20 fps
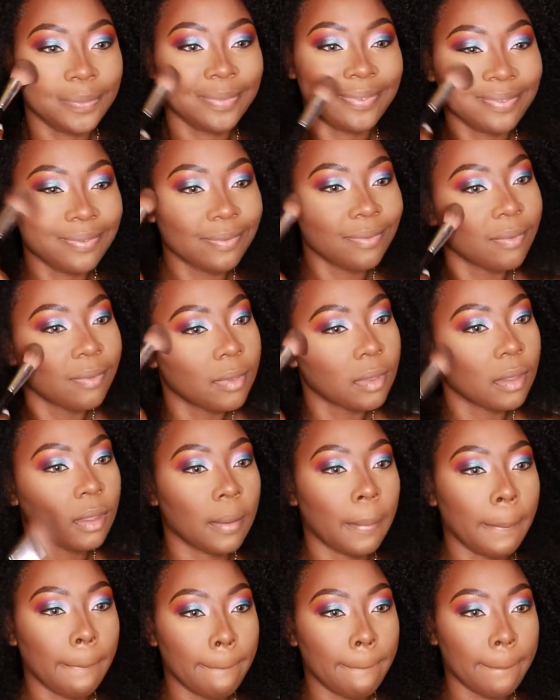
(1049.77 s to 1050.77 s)
go-to
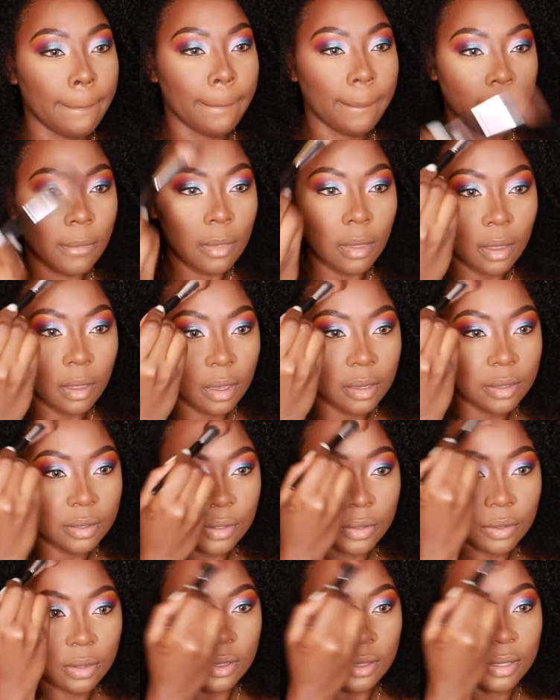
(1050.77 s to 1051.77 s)
bronzer just because
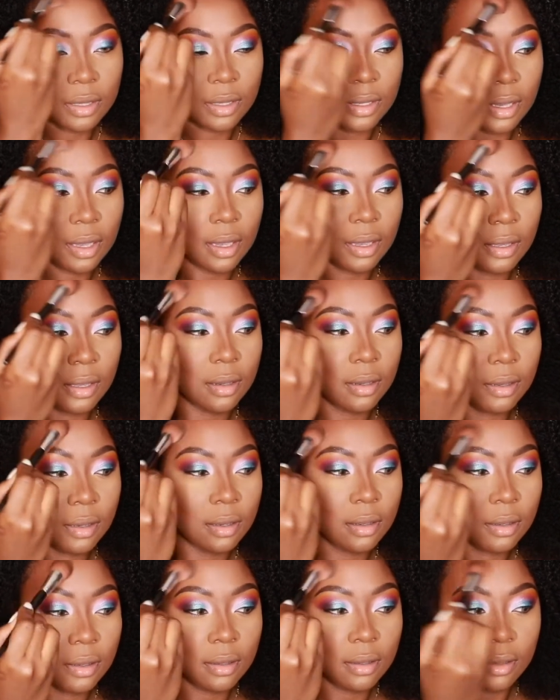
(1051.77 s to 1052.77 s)
it really warms
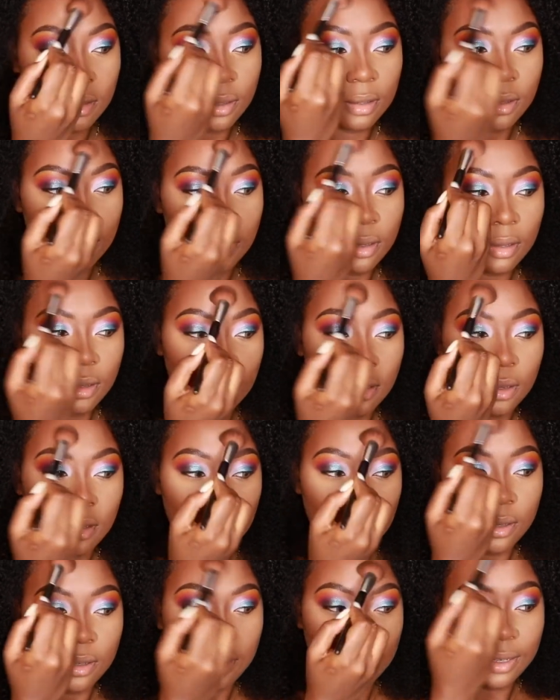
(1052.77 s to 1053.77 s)
up the face. It's
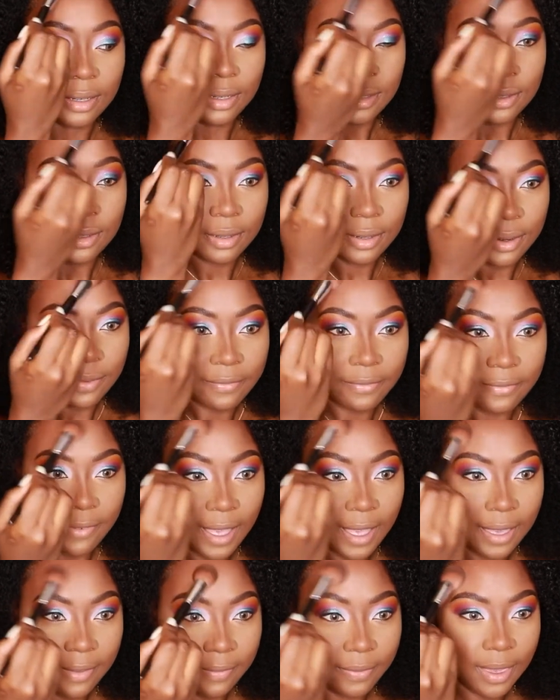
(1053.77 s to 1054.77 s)
not cool,
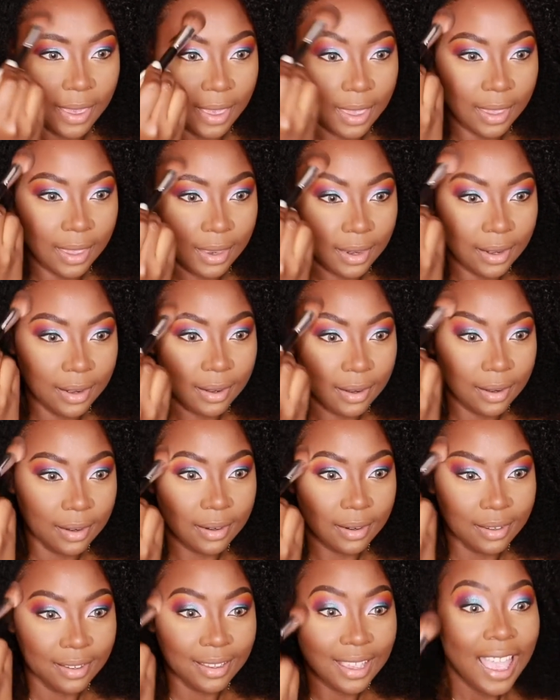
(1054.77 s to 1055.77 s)
ashy or anything,
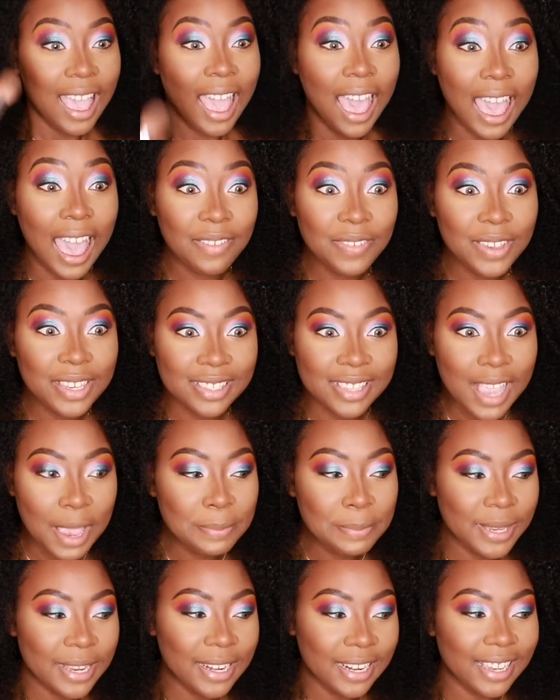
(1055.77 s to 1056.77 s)
because
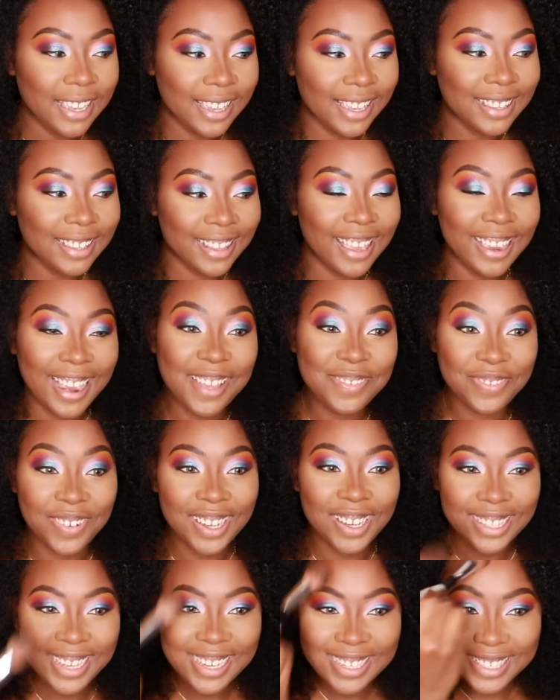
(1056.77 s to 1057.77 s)
that's not what a
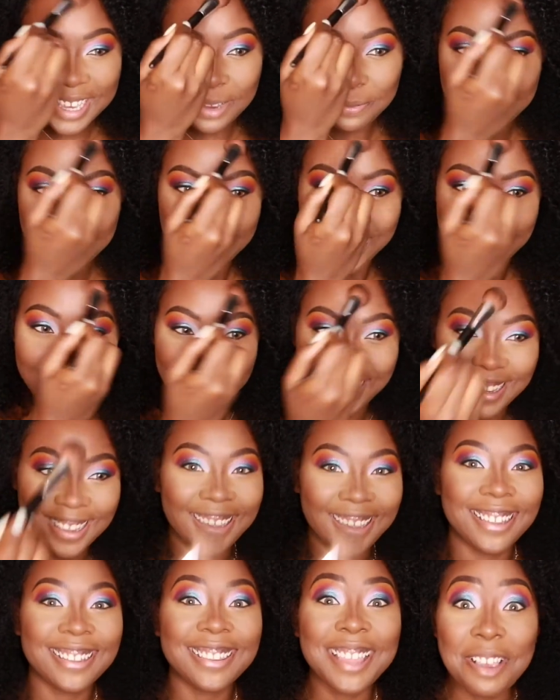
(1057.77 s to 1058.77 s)
bronzer is supposed to
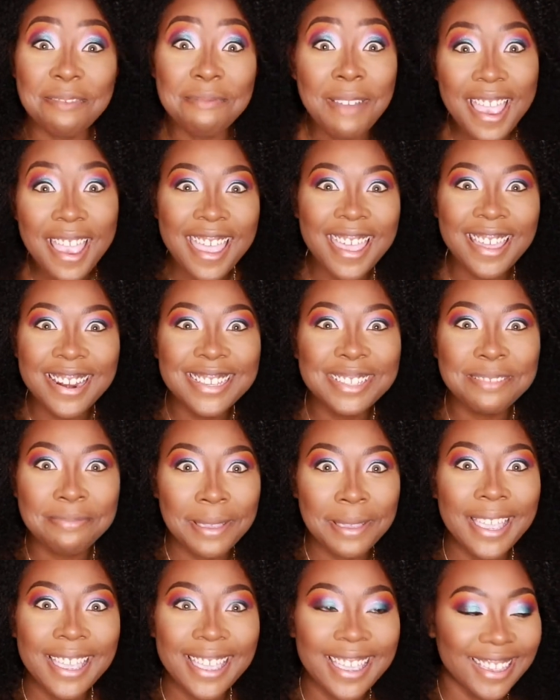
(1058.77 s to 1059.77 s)
do. And
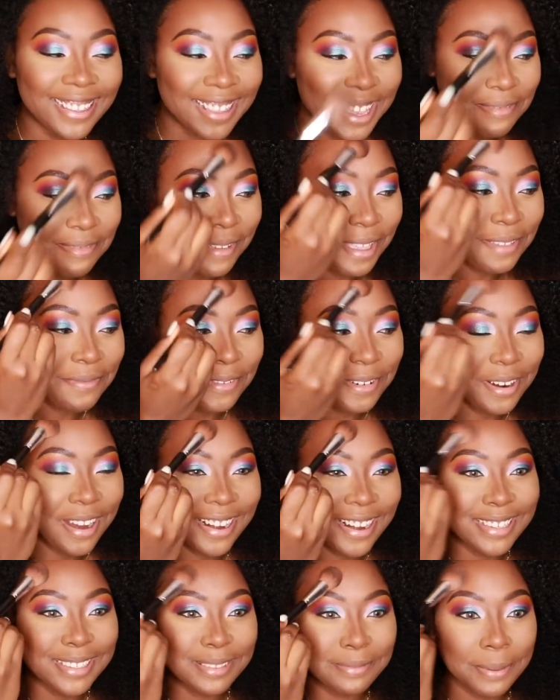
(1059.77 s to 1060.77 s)
I'm like so tired of
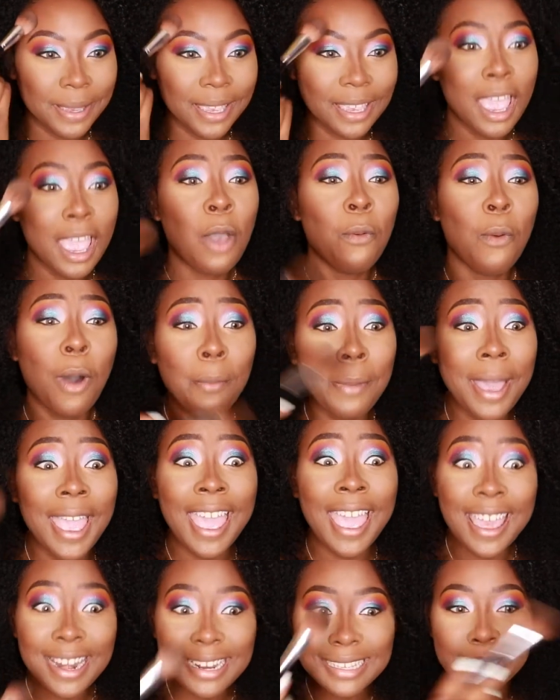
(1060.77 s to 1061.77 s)
like people labeling
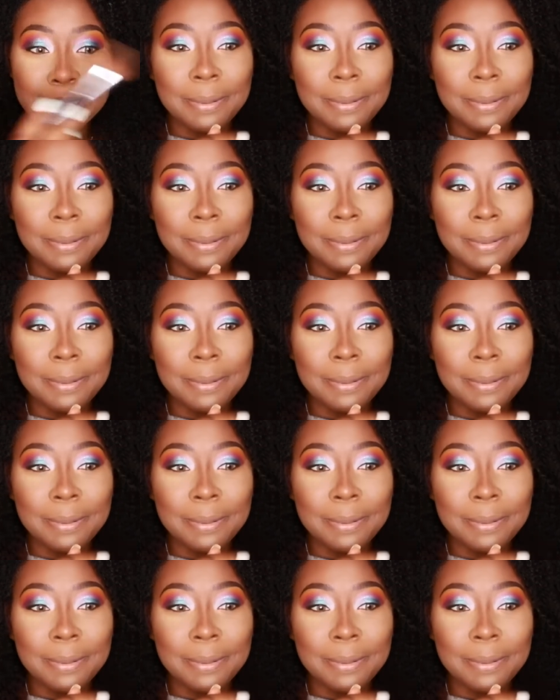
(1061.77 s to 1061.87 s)
like